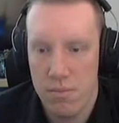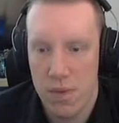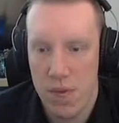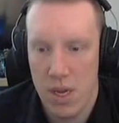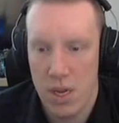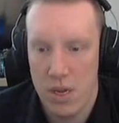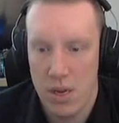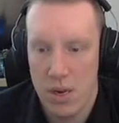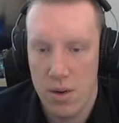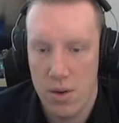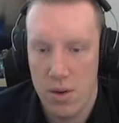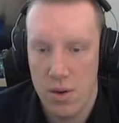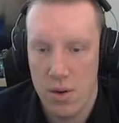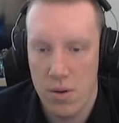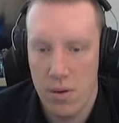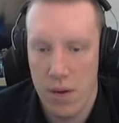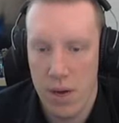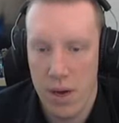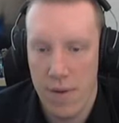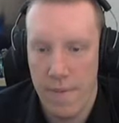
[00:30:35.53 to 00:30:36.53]

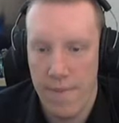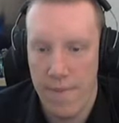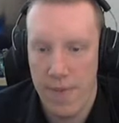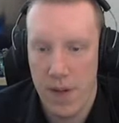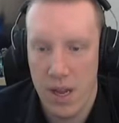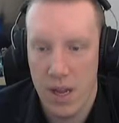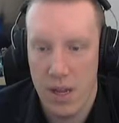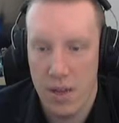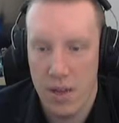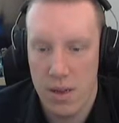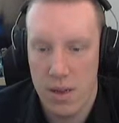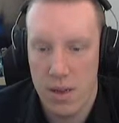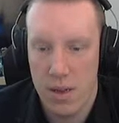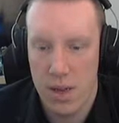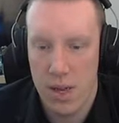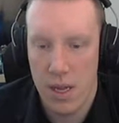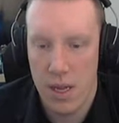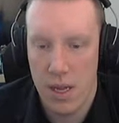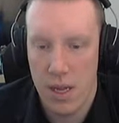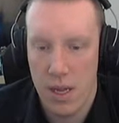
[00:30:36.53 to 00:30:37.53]
Although I think
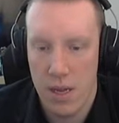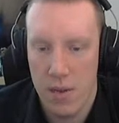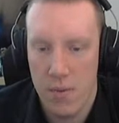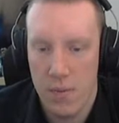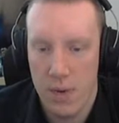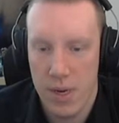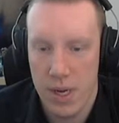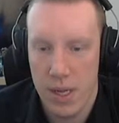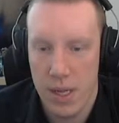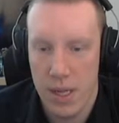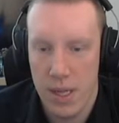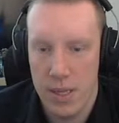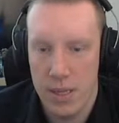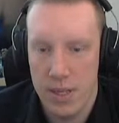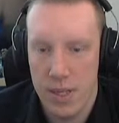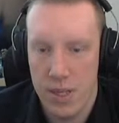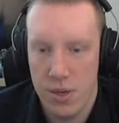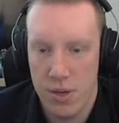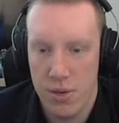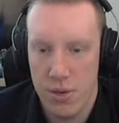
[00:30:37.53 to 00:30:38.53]
he will
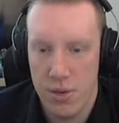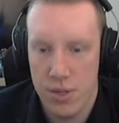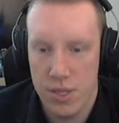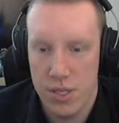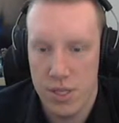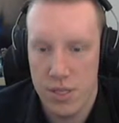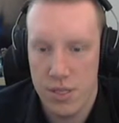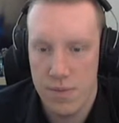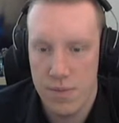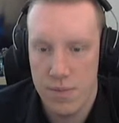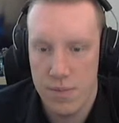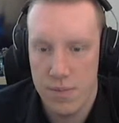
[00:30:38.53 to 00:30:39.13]
use